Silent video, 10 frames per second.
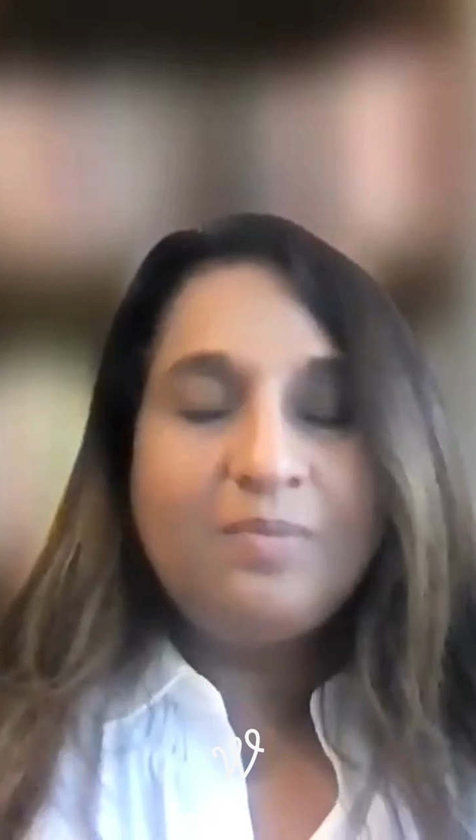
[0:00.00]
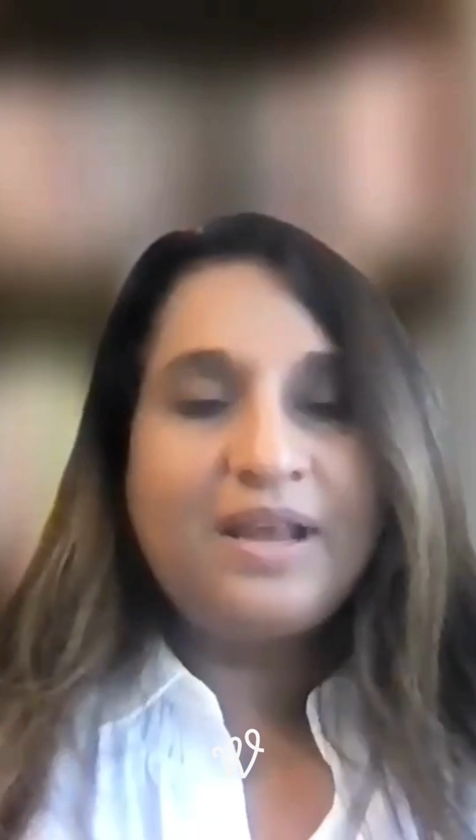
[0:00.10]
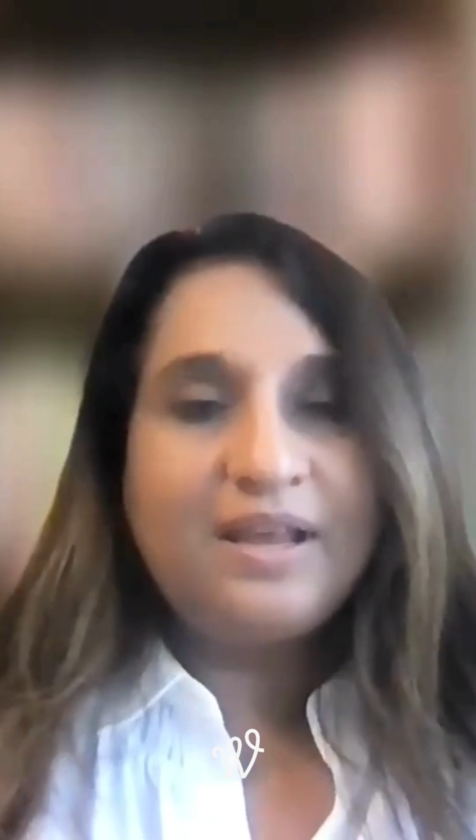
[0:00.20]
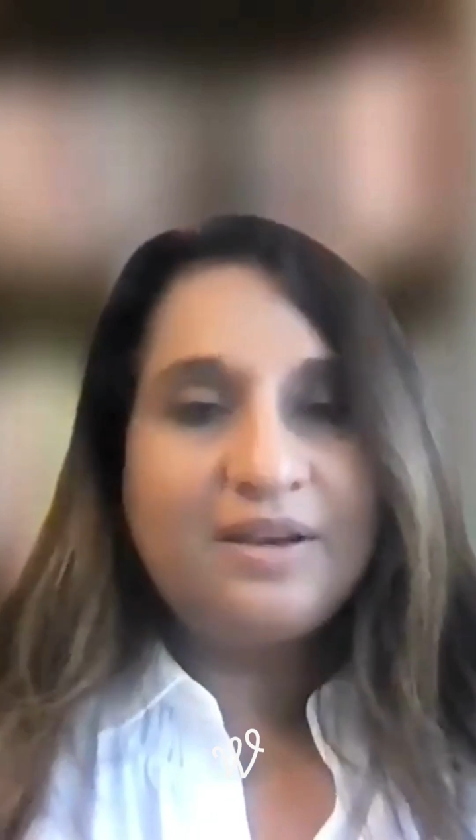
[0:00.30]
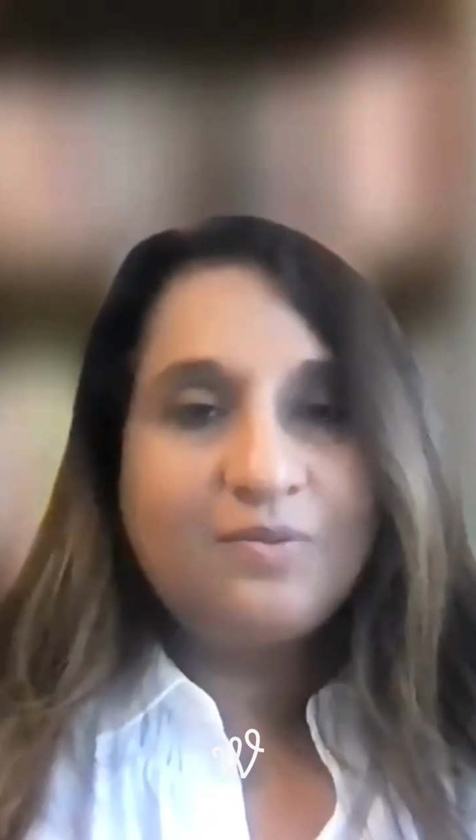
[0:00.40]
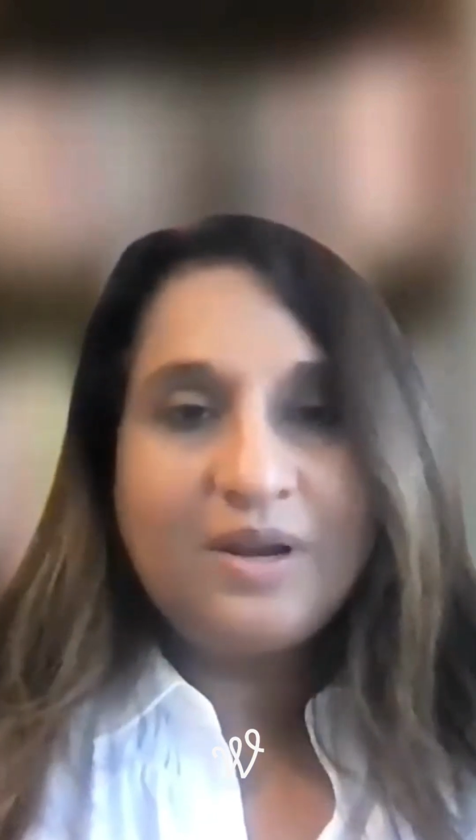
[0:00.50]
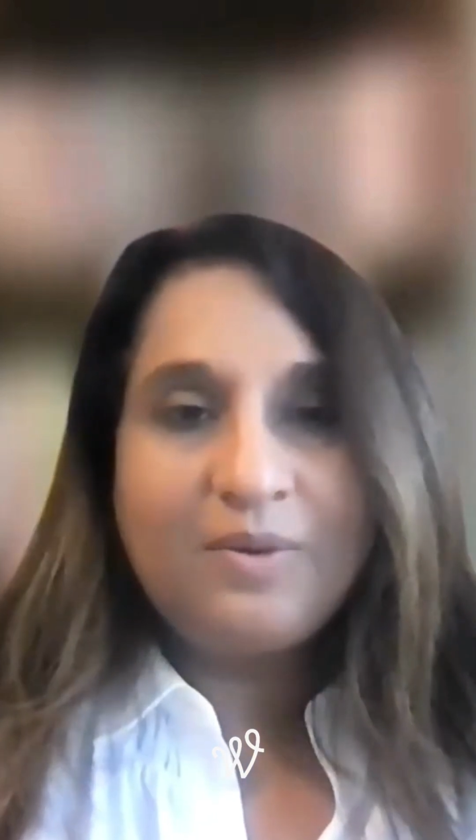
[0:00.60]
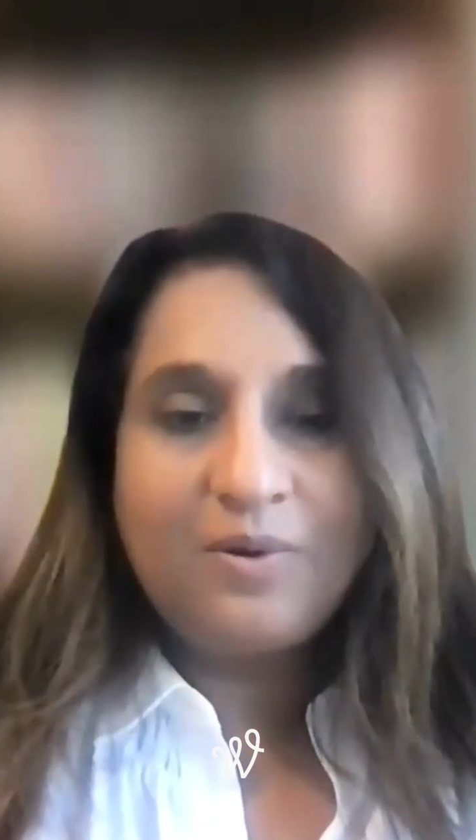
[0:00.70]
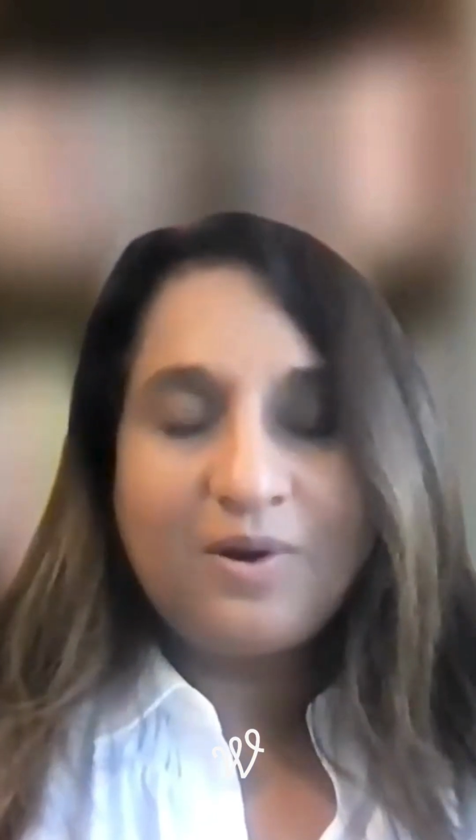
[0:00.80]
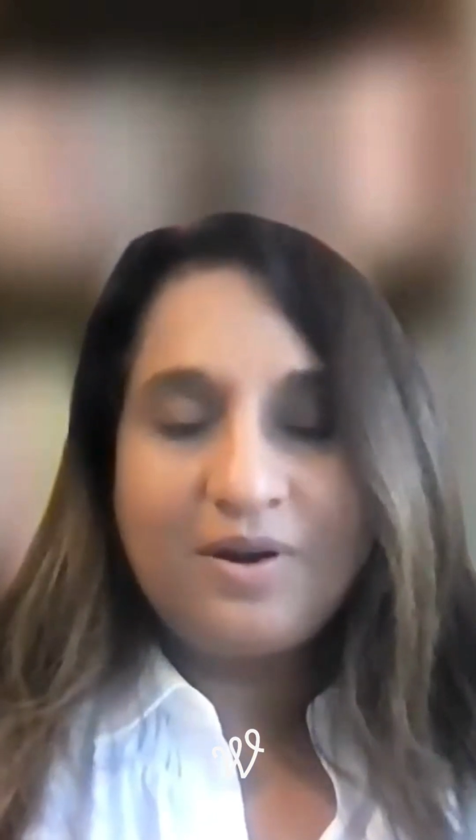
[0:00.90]
and we
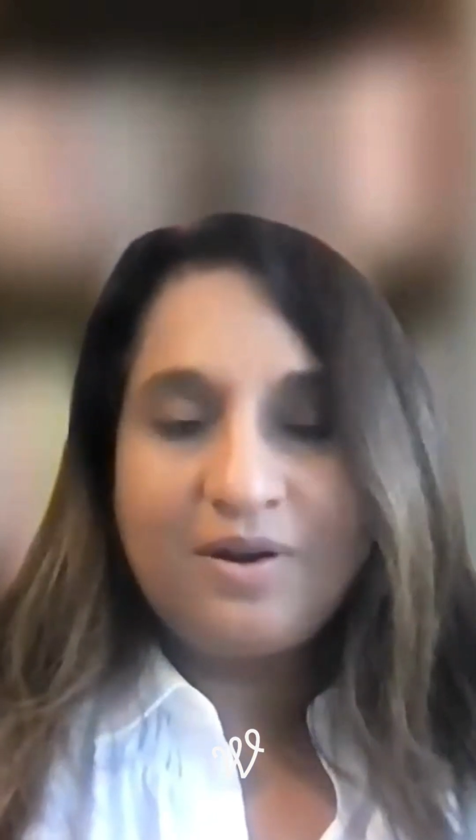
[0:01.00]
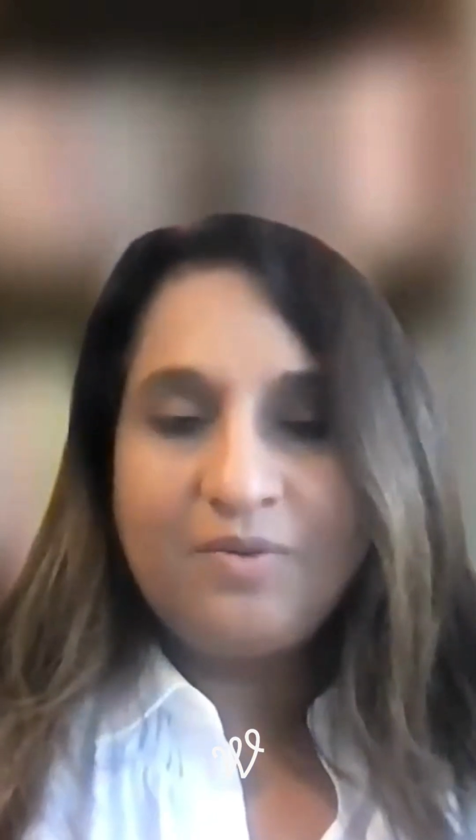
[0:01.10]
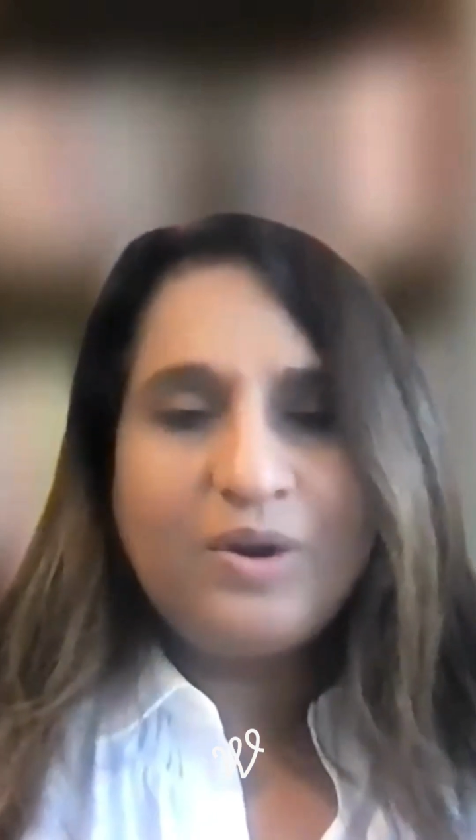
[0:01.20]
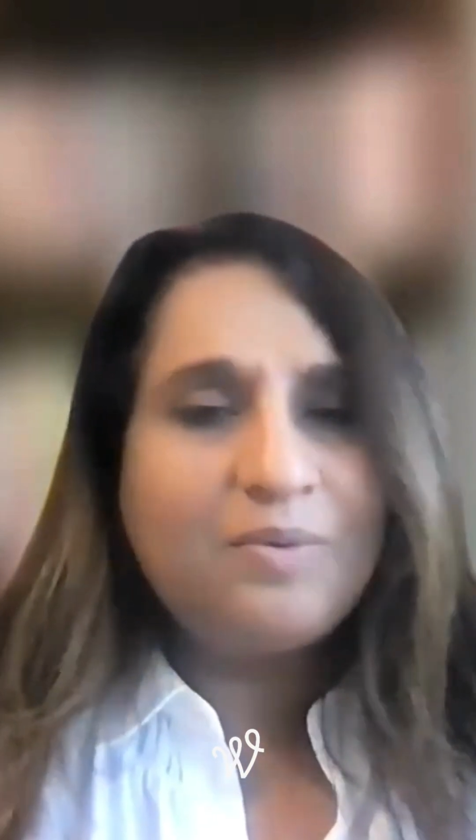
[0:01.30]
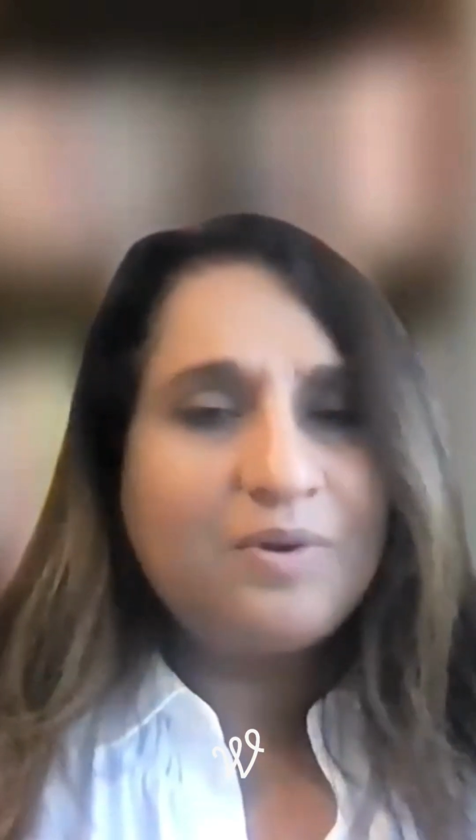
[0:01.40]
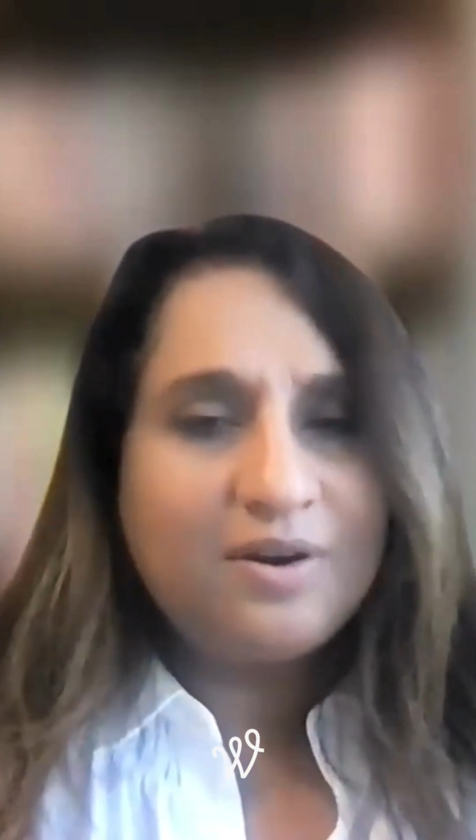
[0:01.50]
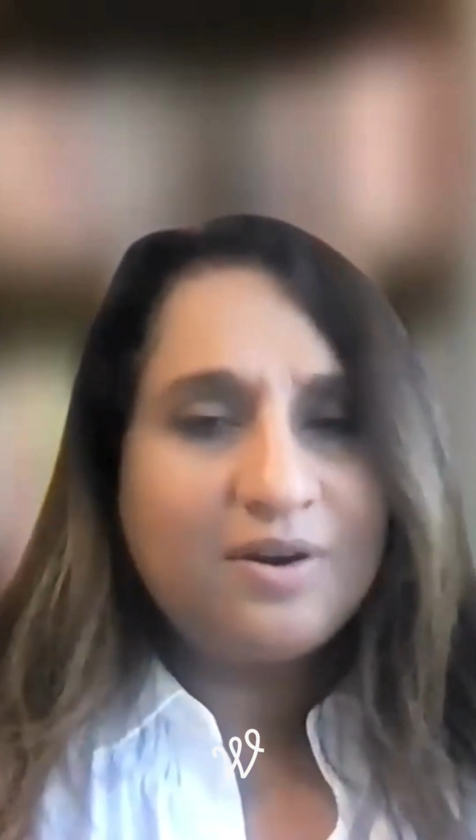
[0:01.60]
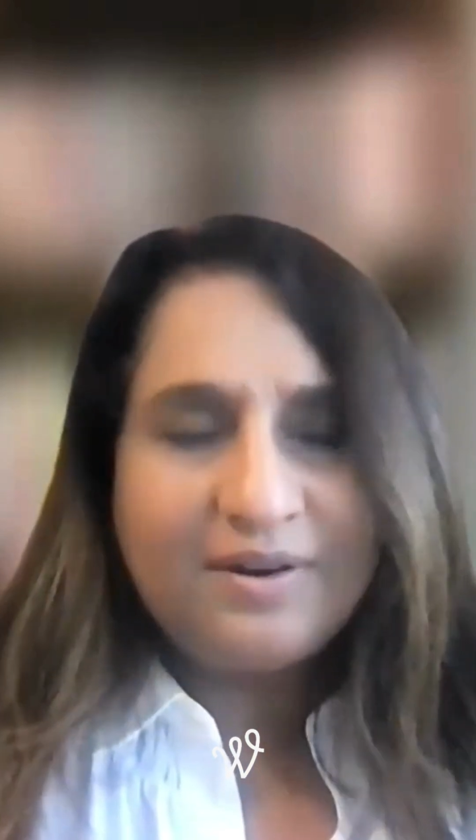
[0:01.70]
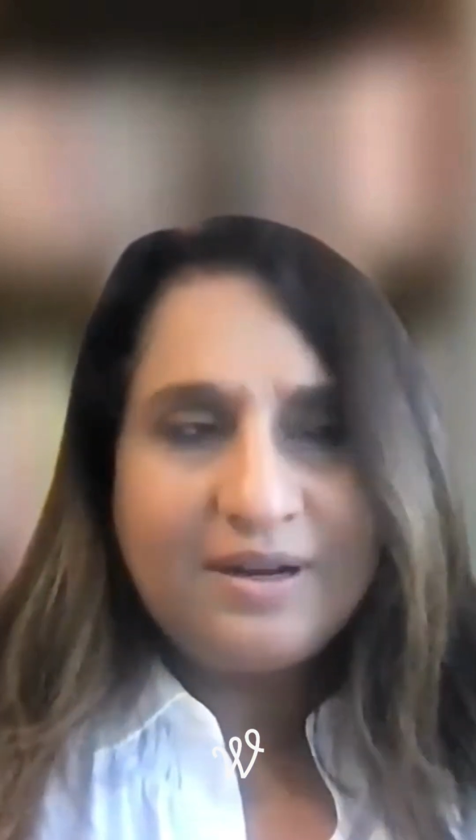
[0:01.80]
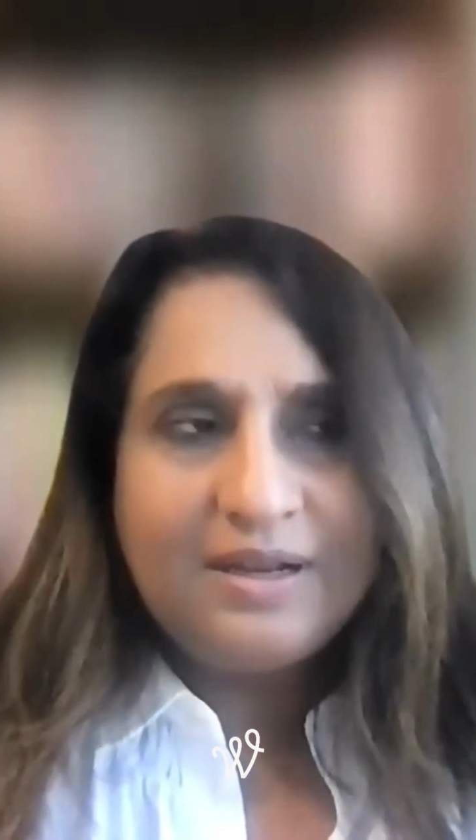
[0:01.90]
were